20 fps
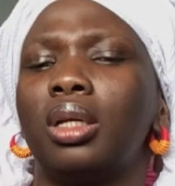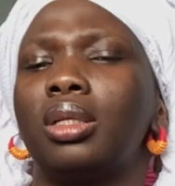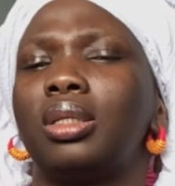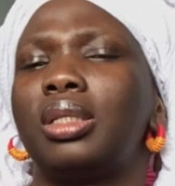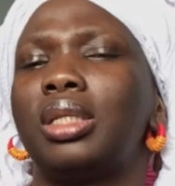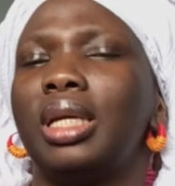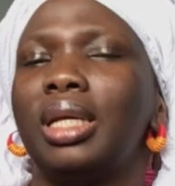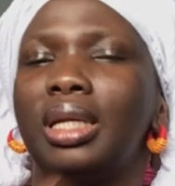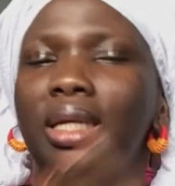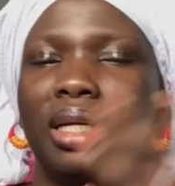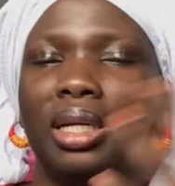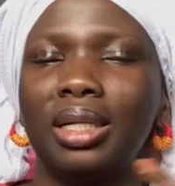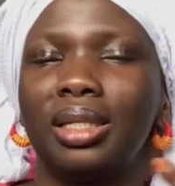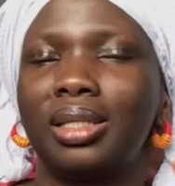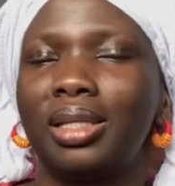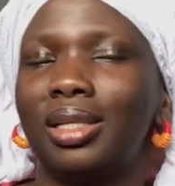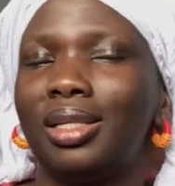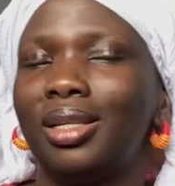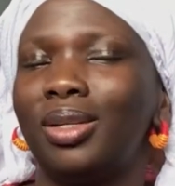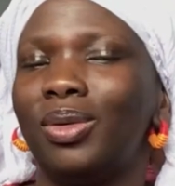thinking
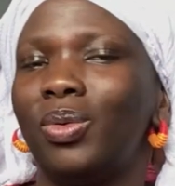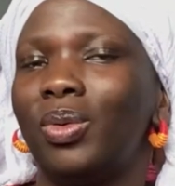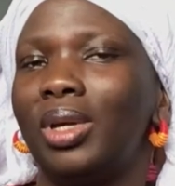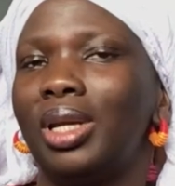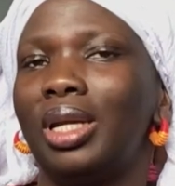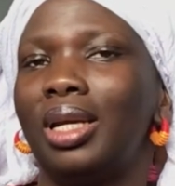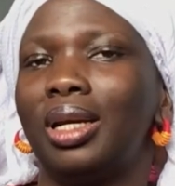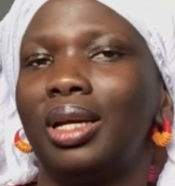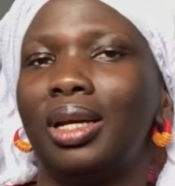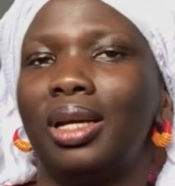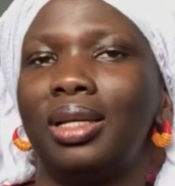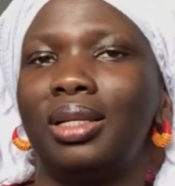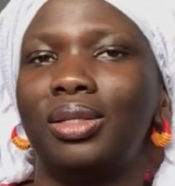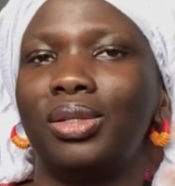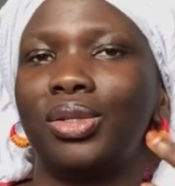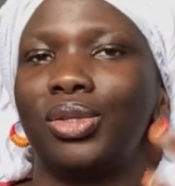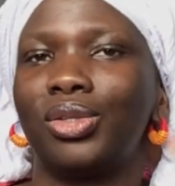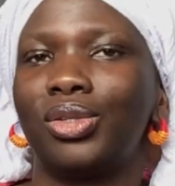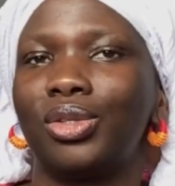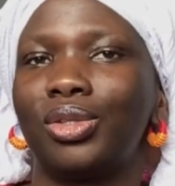certain way and
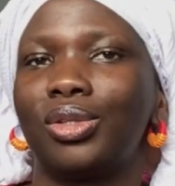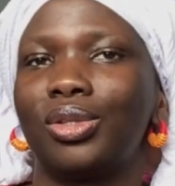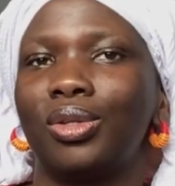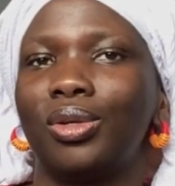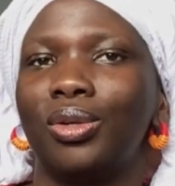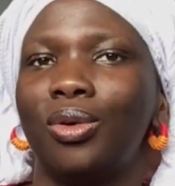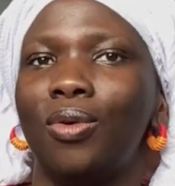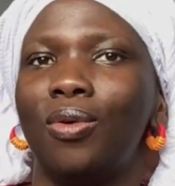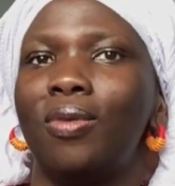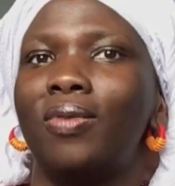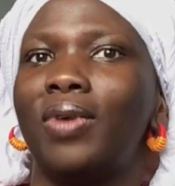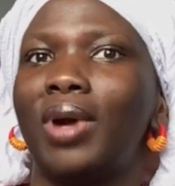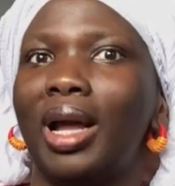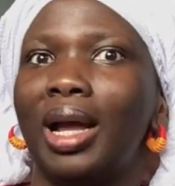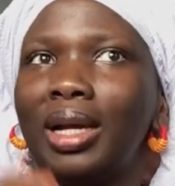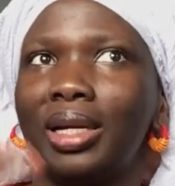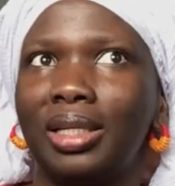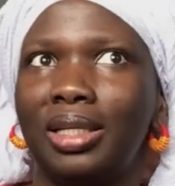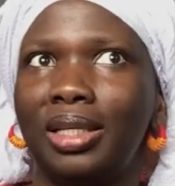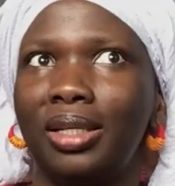just
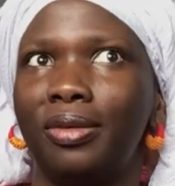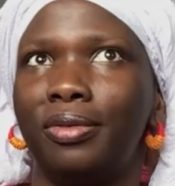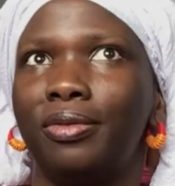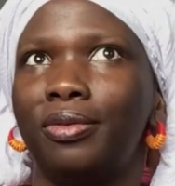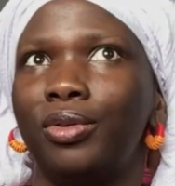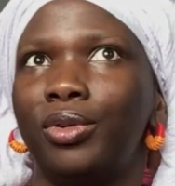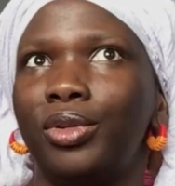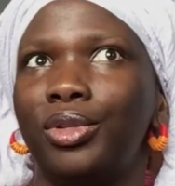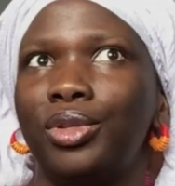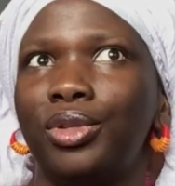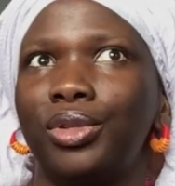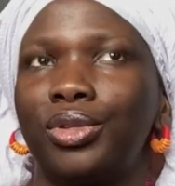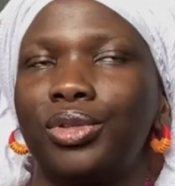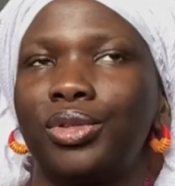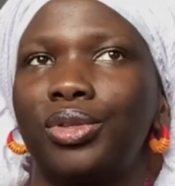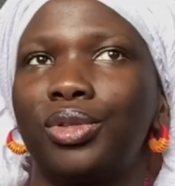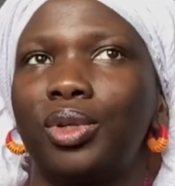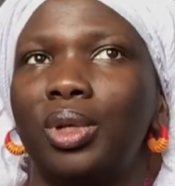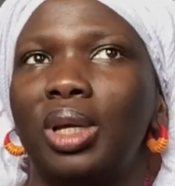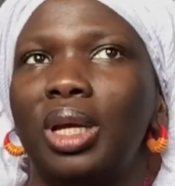overactive, or
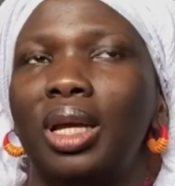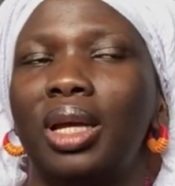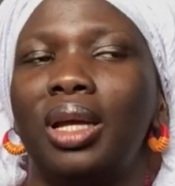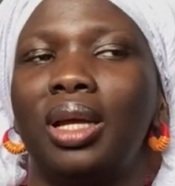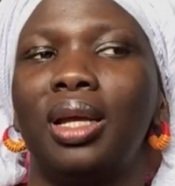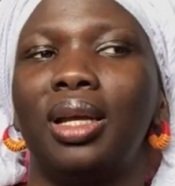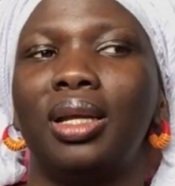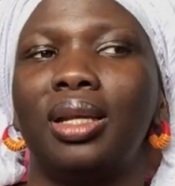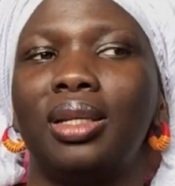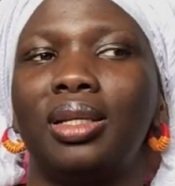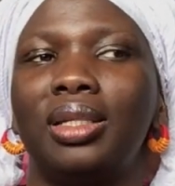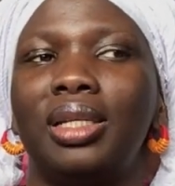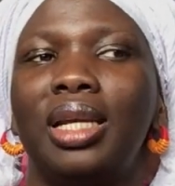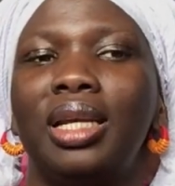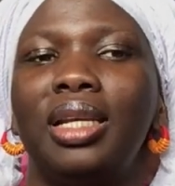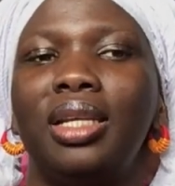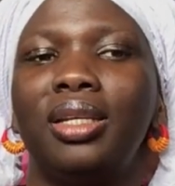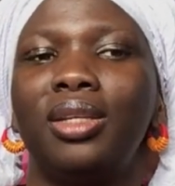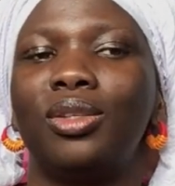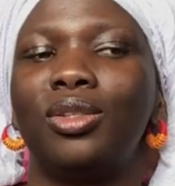just
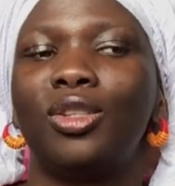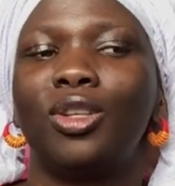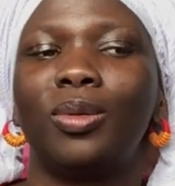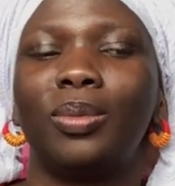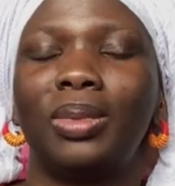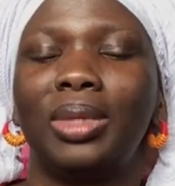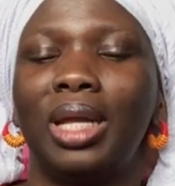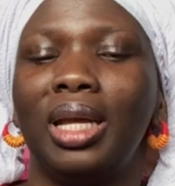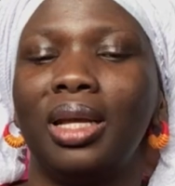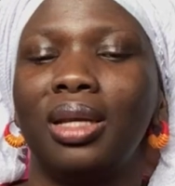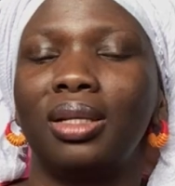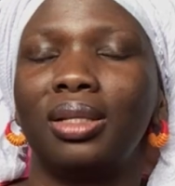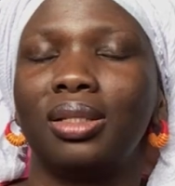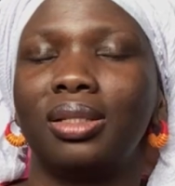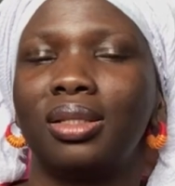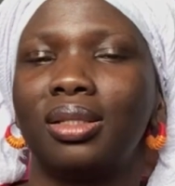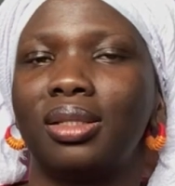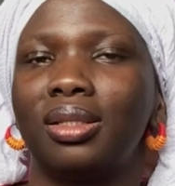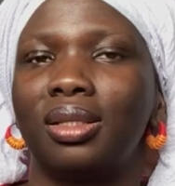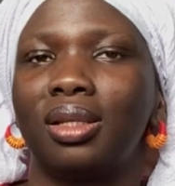telling you some
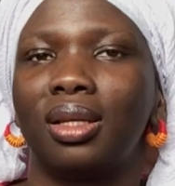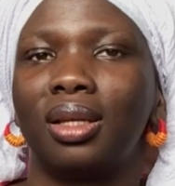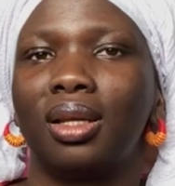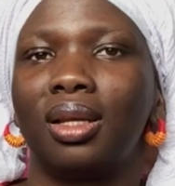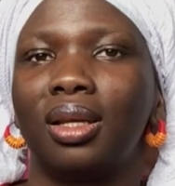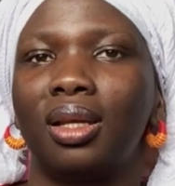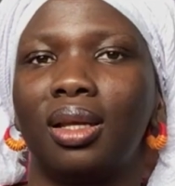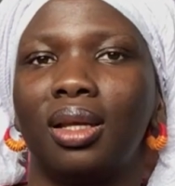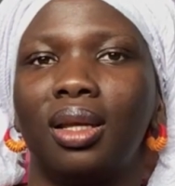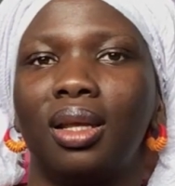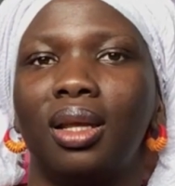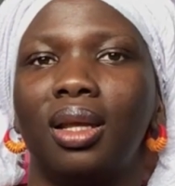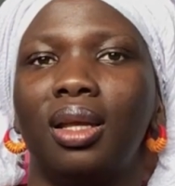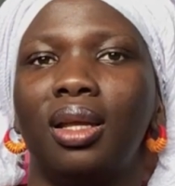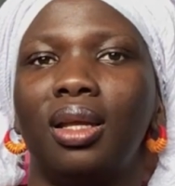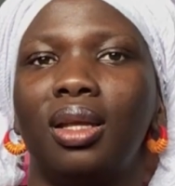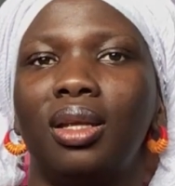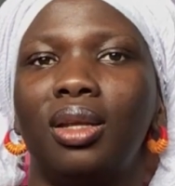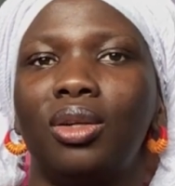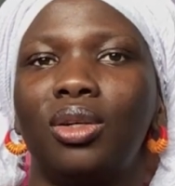things,
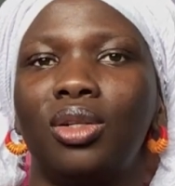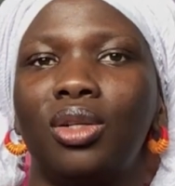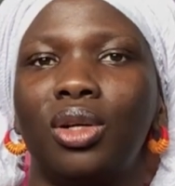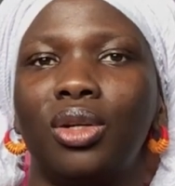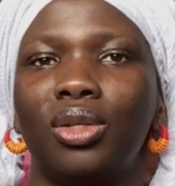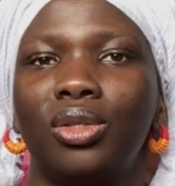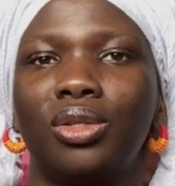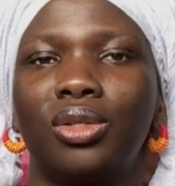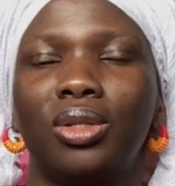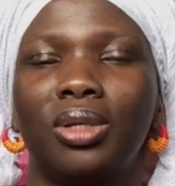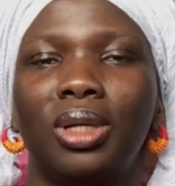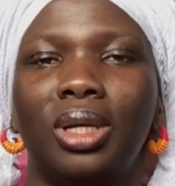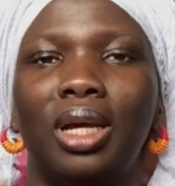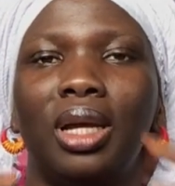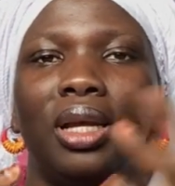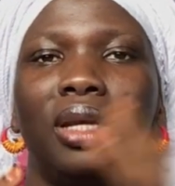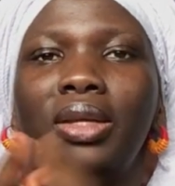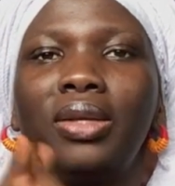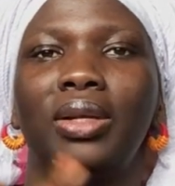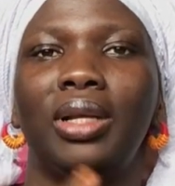your thoughts,
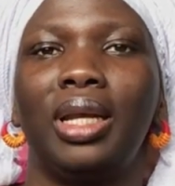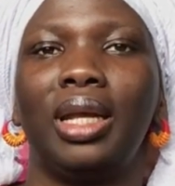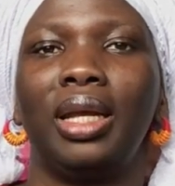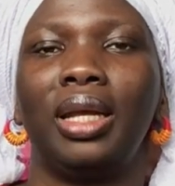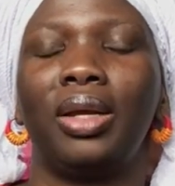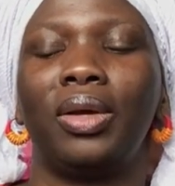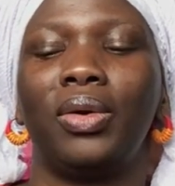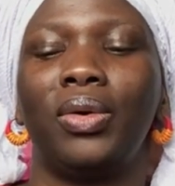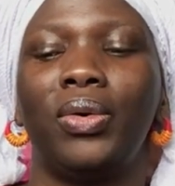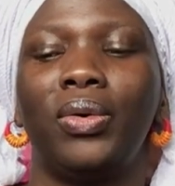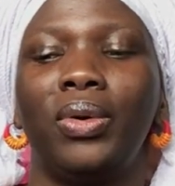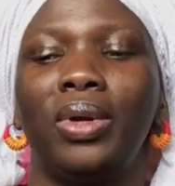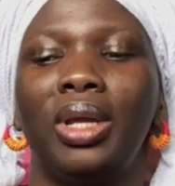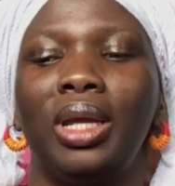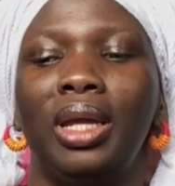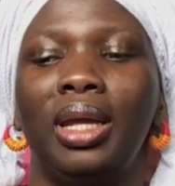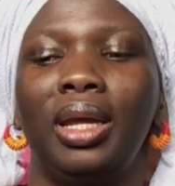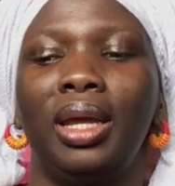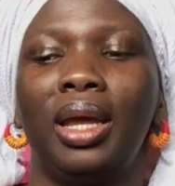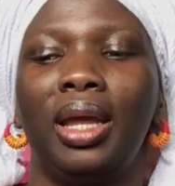and you're like,
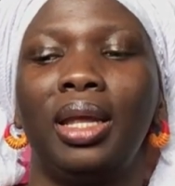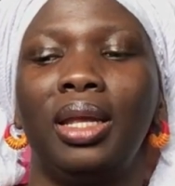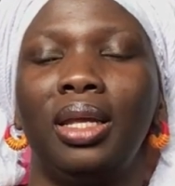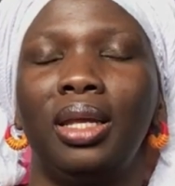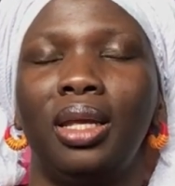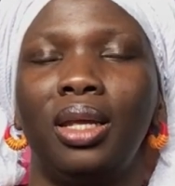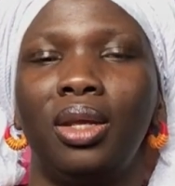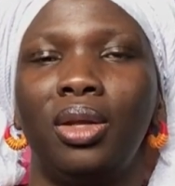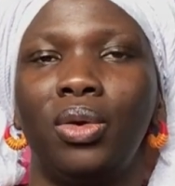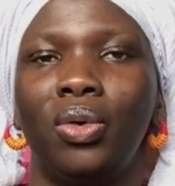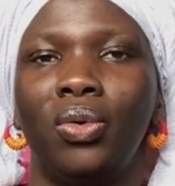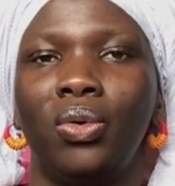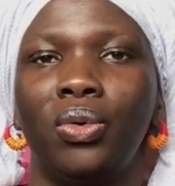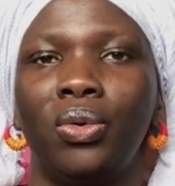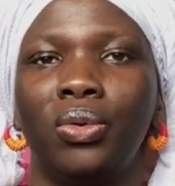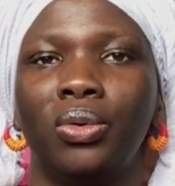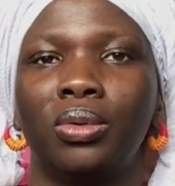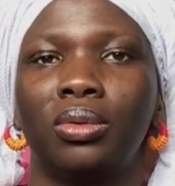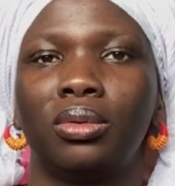okay, I hear you,